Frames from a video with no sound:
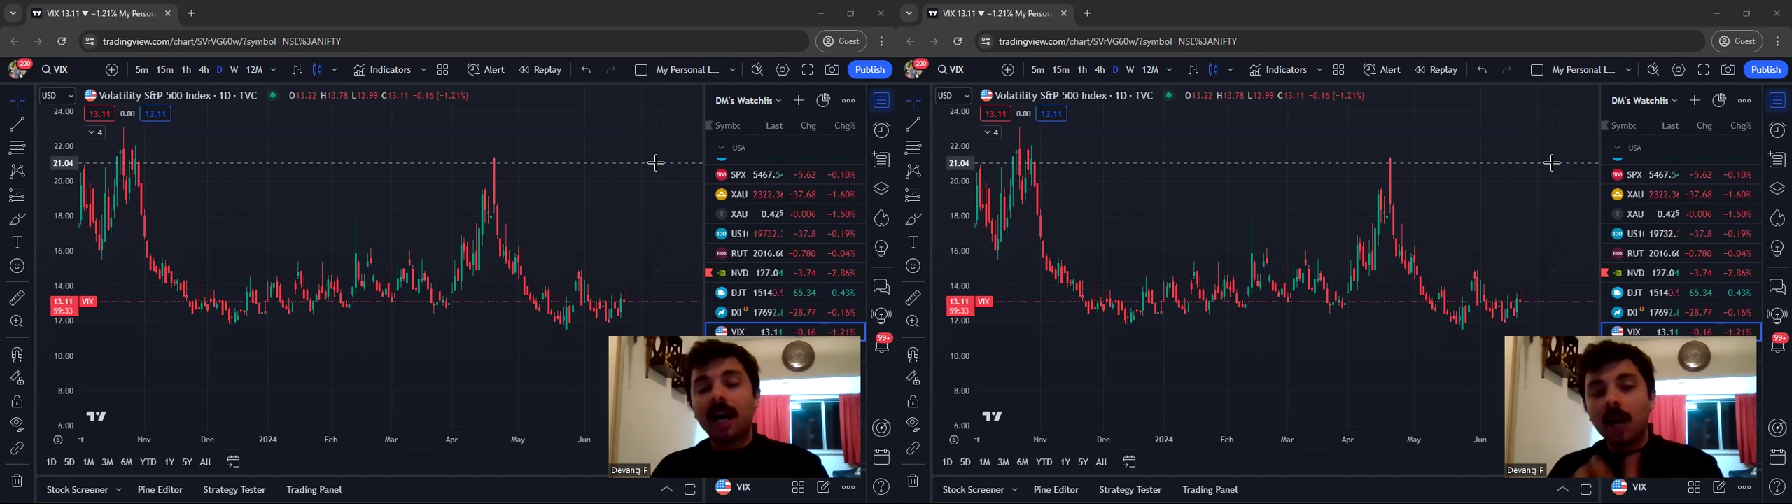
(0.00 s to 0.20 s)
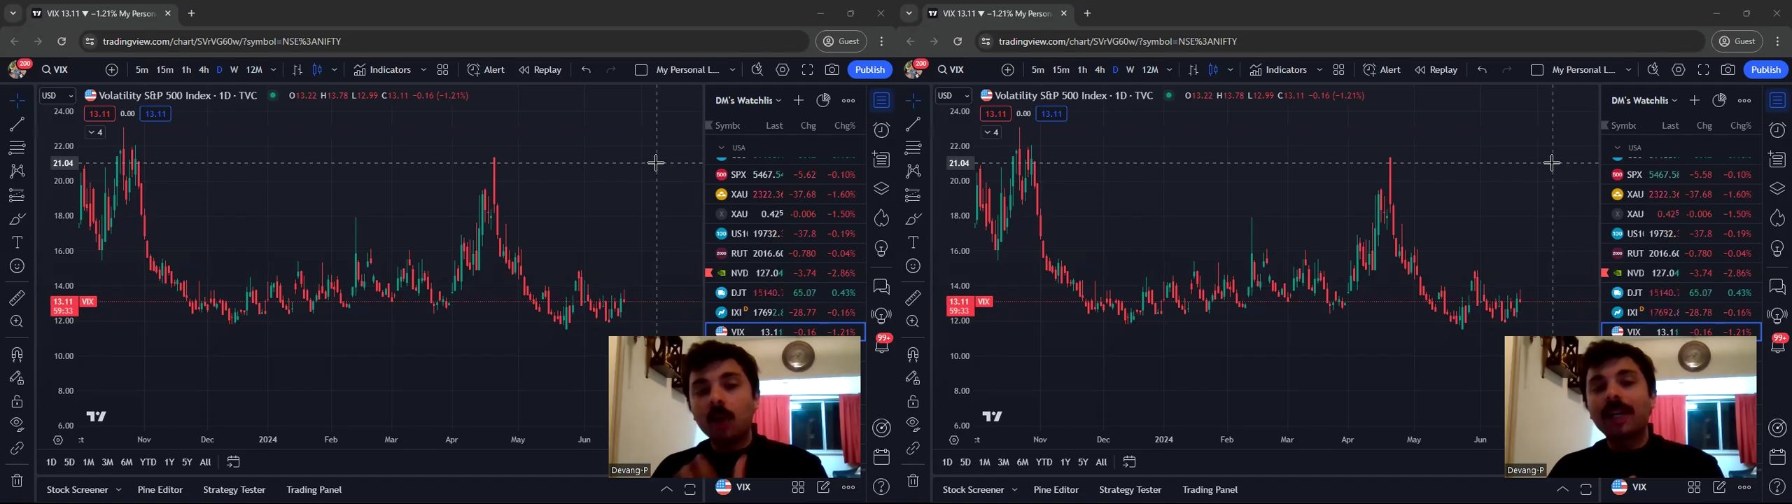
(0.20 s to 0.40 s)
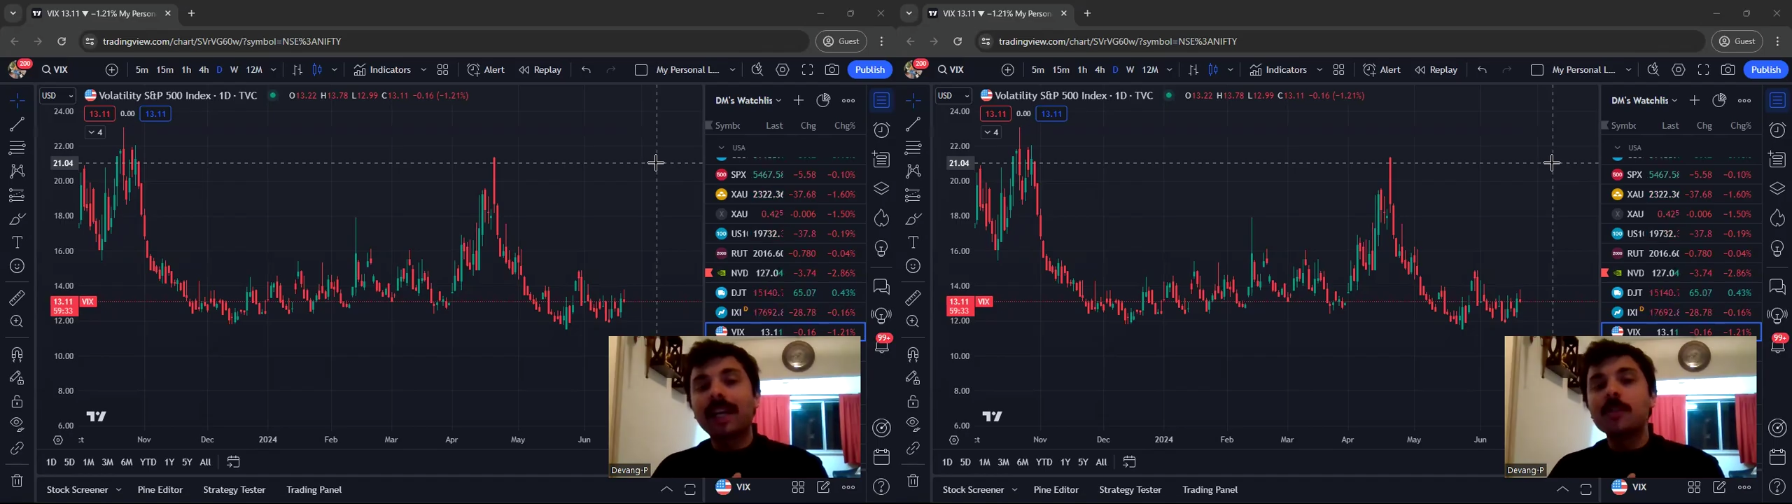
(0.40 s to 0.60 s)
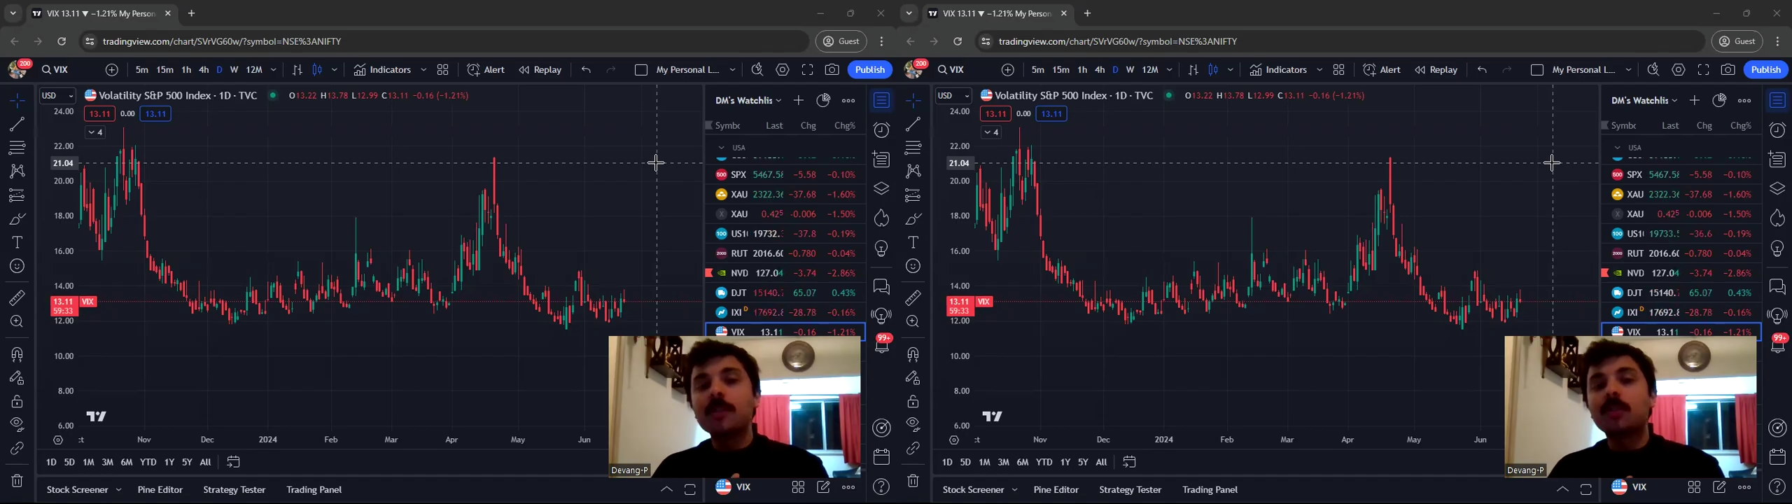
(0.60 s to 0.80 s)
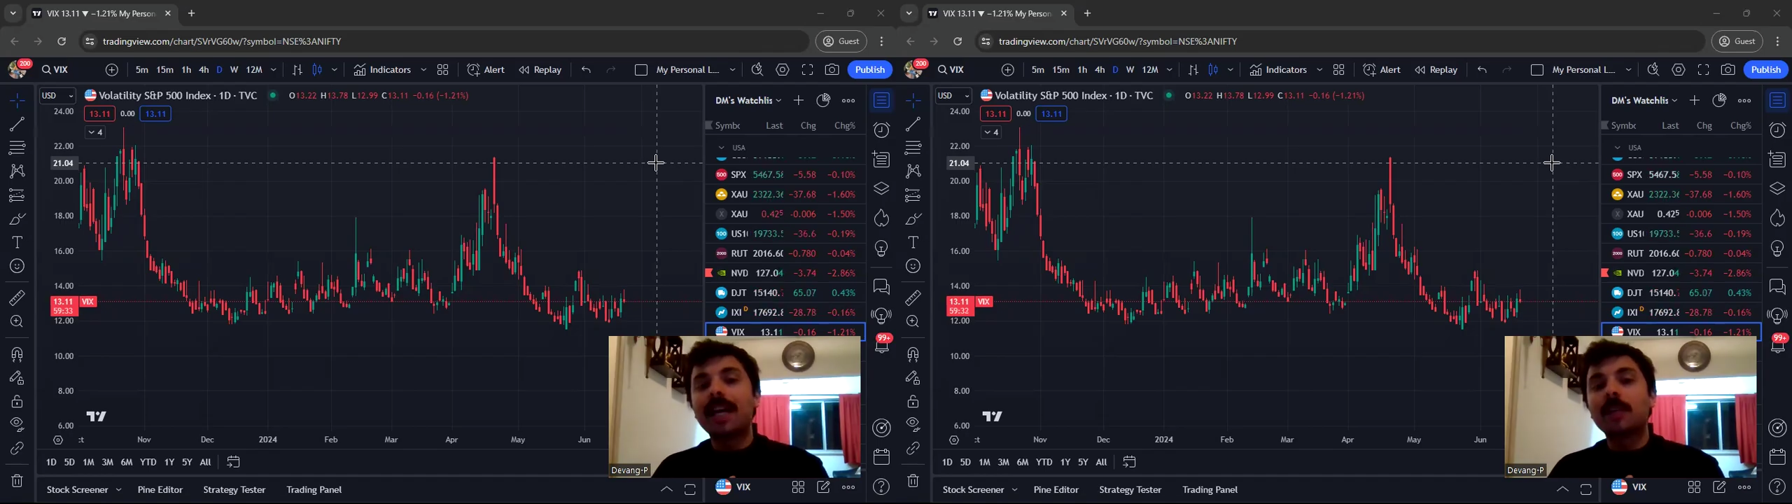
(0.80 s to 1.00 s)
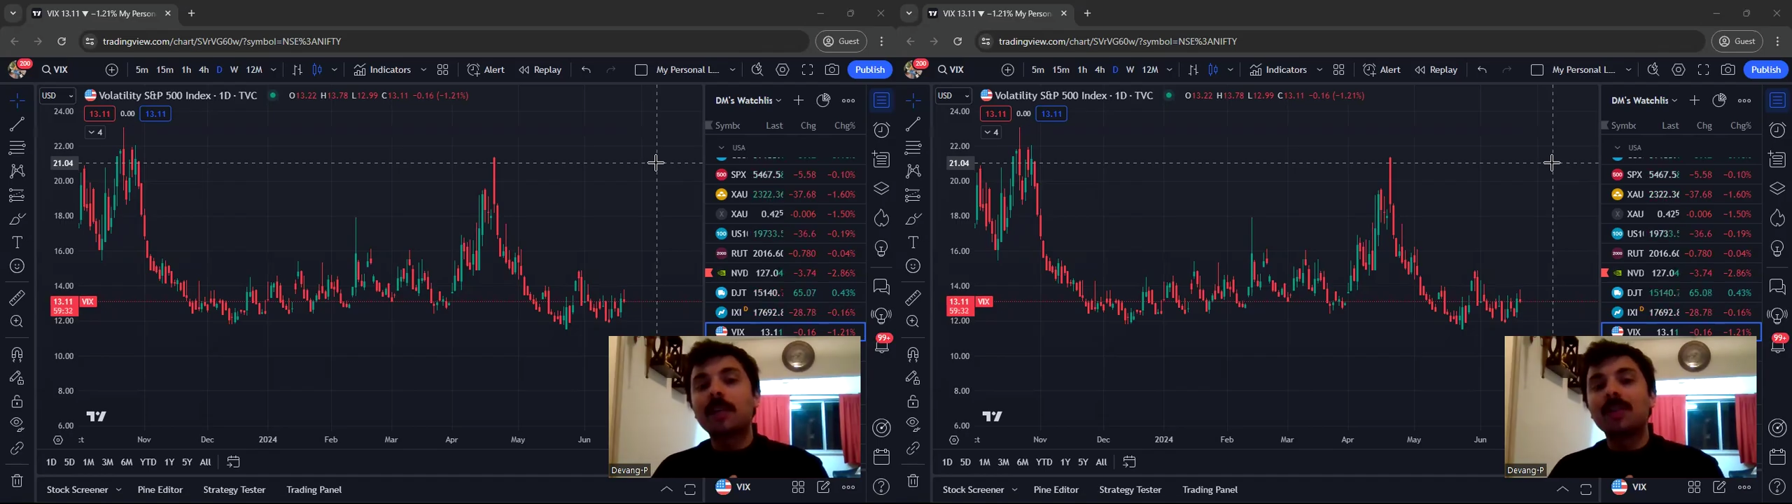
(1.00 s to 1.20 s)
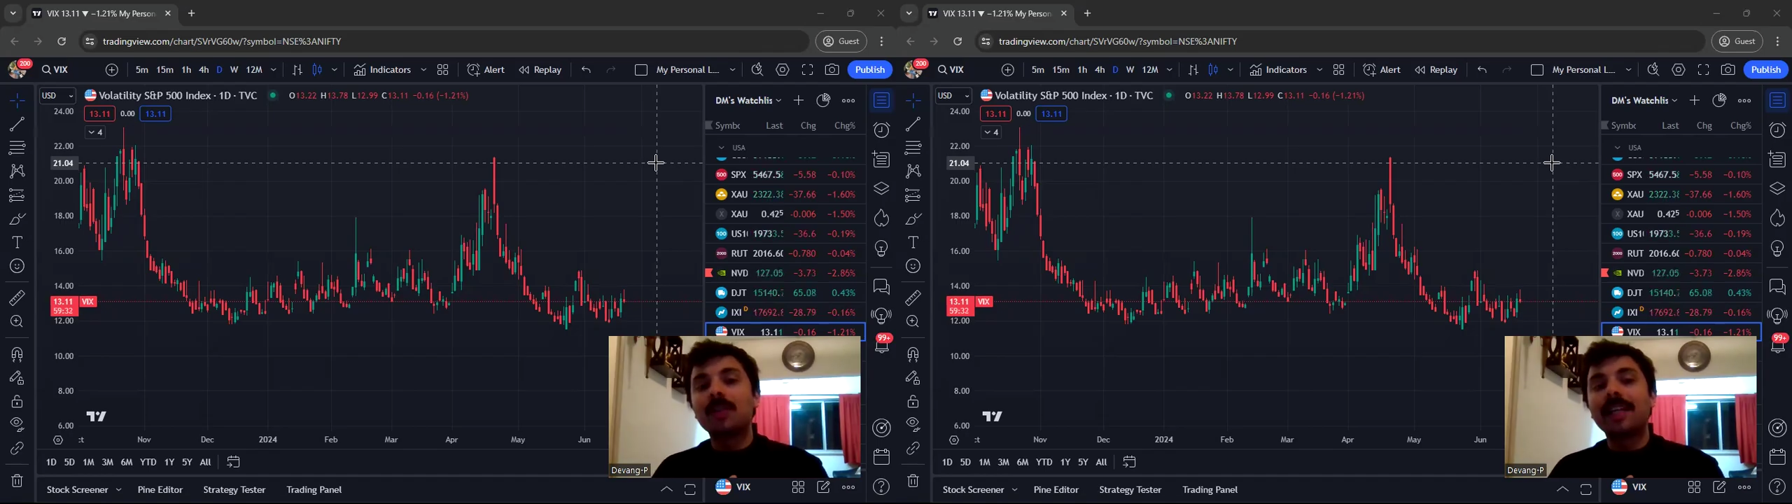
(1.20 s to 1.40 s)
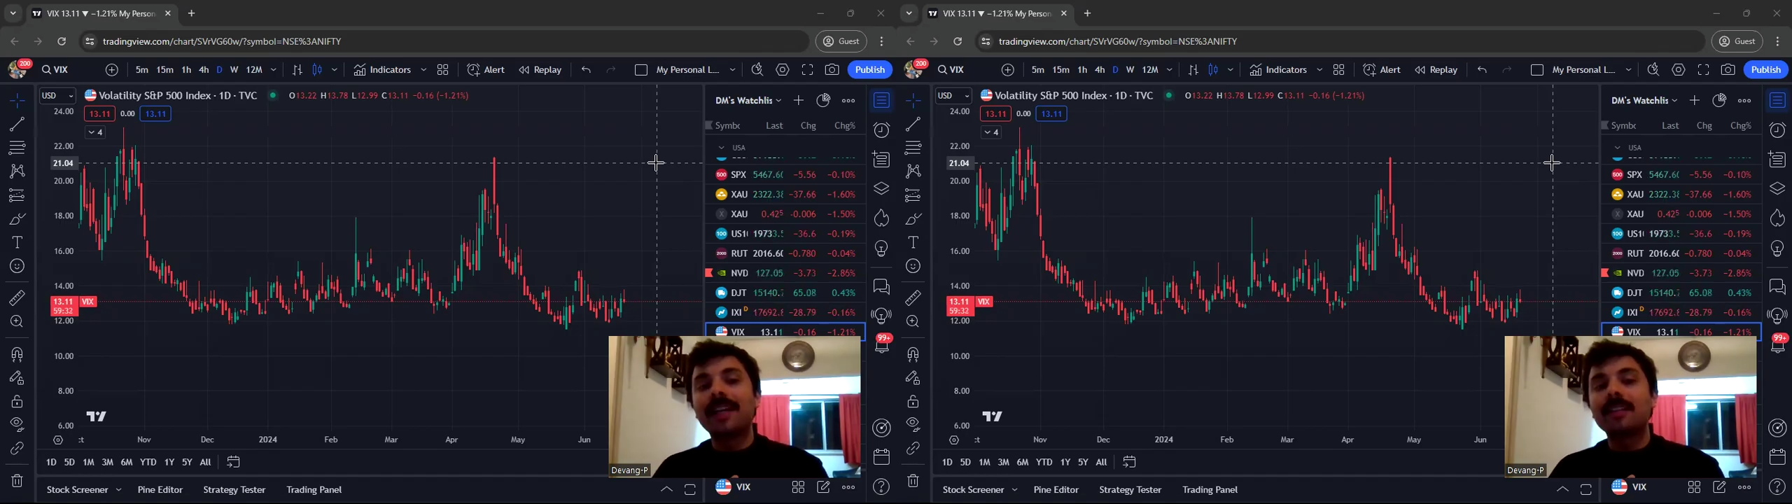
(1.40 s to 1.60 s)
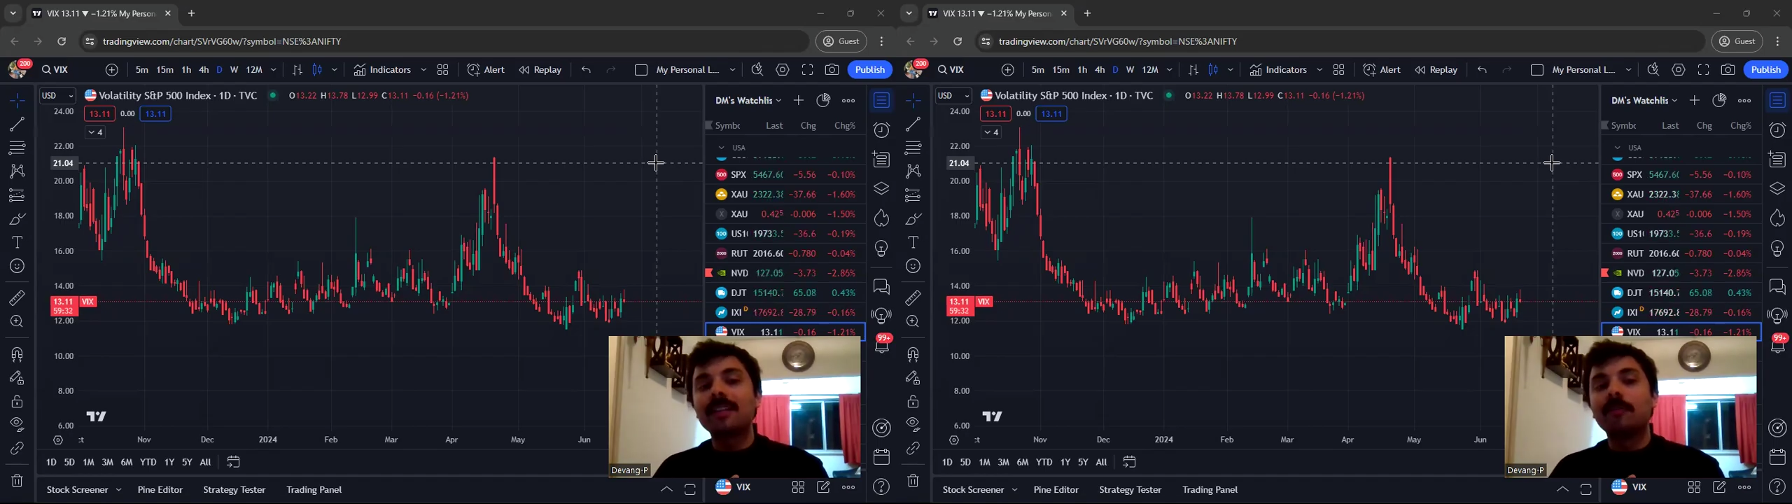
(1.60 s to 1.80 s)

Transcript: how can you calculate